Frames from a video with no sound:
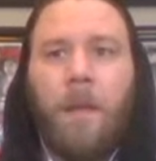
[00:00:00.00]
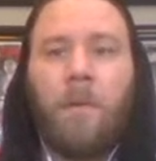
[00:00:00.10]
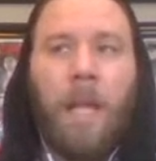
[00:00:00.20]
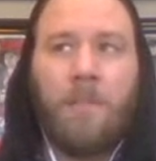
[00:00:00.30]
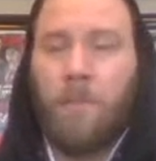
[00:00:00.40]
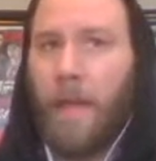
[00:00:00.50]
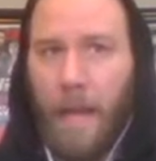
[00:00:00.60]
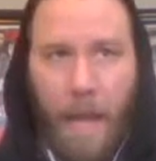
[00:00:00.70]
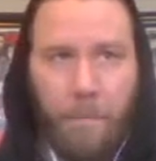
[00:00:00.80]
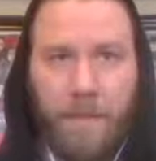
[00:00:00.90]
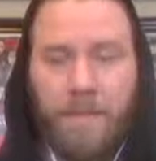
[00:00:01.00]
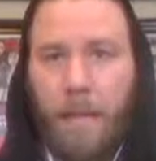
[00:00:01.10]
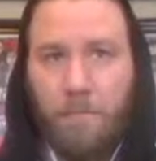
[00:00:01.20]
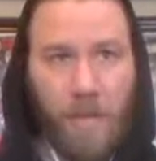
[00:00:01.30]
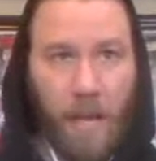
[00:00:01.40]
Okay, so that happens.
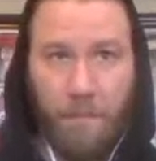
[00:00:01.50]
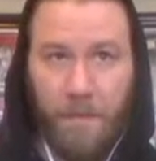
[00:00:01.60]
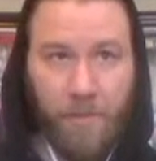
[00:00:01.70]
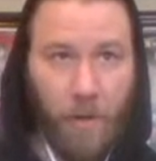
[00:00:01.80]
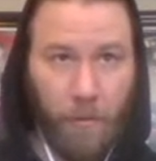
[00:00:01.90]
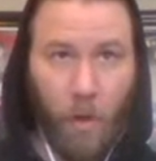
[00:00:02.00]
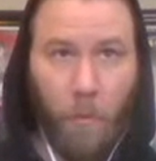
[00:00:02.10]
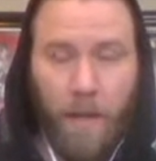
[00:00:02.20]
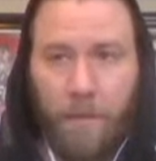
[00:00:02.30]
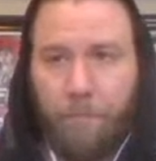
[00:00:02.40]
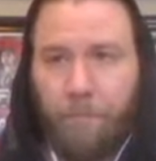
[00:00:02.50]
MJF and Jericho win.